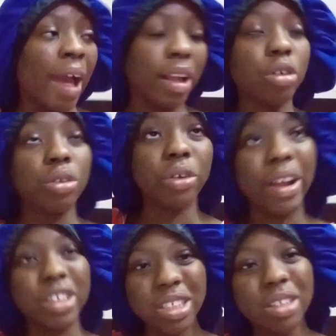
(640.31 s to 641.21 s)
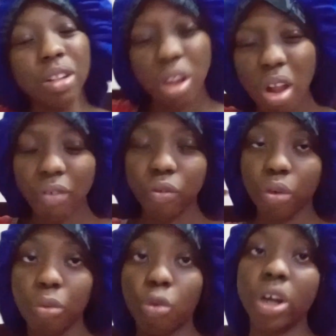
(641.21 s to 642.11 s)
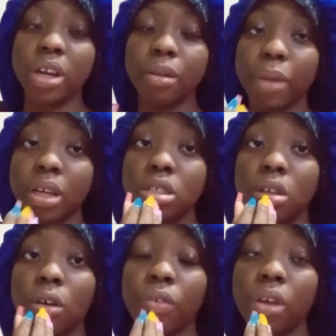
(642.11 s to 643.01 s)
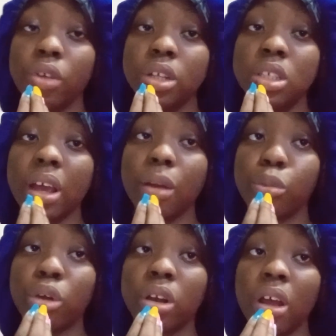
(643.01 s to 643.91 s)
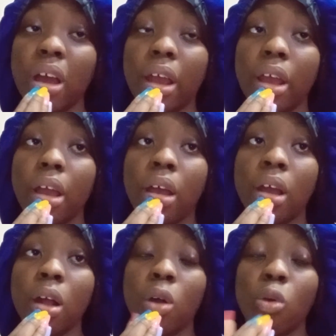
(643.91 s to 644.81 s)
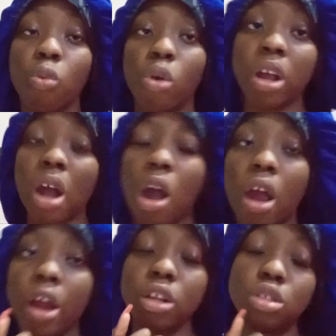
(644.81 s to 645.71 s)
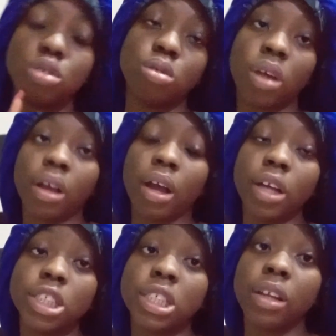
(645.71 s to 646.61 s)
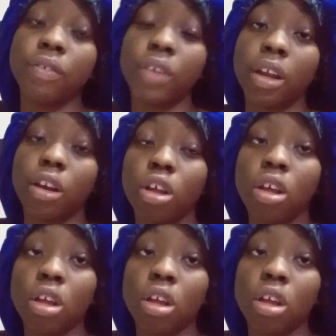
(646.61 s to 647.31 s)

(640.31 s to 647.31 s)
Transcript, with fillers: I don't know, I just love rewarding myself every time when I work hard to like achieving